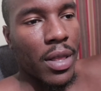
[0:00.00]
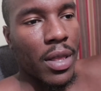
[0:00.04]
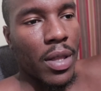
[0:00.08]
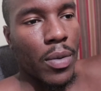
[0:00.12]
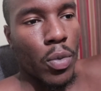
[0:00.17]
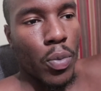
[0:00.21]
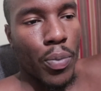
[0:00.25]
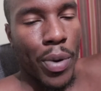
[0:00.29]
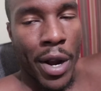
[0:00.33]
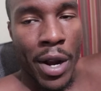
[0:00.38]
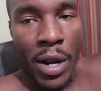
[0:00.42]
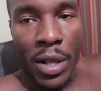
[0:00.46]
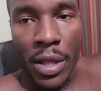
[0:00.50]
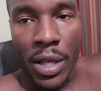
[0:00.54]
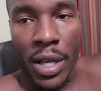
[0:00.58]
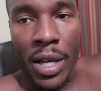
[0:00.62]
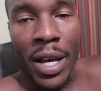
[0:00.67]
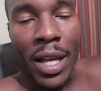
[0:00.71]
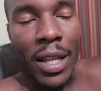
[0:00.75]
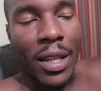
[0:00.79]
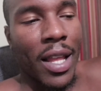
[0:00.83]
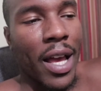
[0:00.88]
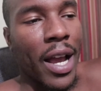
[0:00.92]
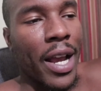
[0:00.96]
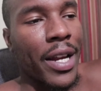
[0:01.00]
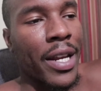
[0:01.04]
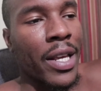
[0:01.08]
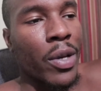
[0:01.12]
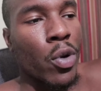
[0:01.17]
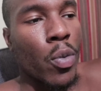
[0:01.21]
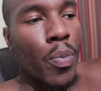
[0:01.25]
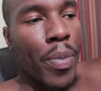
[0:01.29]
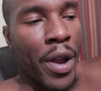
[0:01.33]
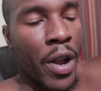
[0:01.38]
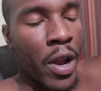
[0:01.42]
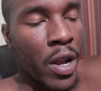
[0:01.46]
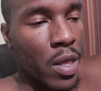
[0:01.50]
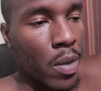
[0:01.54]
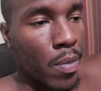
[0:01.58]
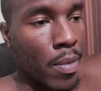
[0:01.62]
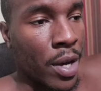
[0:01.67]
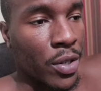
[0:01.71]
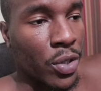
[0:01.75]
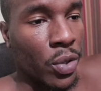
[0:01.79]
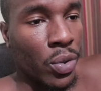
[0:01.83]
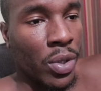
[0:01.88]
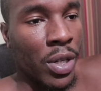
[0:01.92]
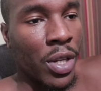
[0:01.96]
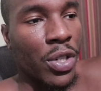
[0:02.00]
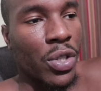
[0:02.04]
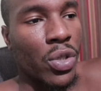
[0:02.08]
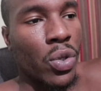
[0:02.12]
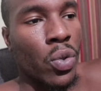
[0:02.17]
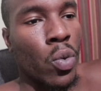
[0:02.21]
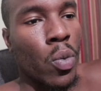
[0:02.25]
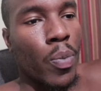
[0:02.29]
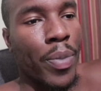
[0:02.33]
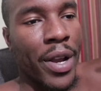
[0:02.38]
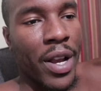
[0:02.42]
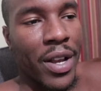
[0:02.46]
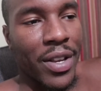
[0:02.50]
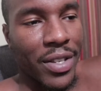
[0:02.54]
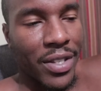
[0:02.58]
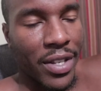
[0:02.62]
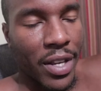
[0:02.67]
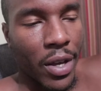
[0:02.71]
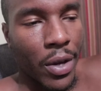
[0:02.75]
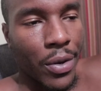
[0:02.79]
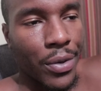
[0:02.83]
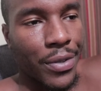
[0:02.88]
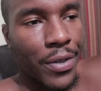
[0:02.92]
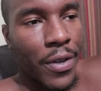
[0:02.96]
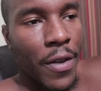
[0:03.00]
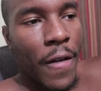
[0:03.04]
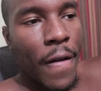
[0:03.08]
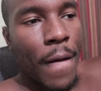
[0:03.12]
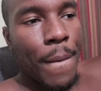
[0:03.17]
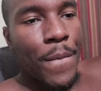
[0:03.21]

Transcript: repairing the gut lining, repairing the muscle tissue, repairing cells.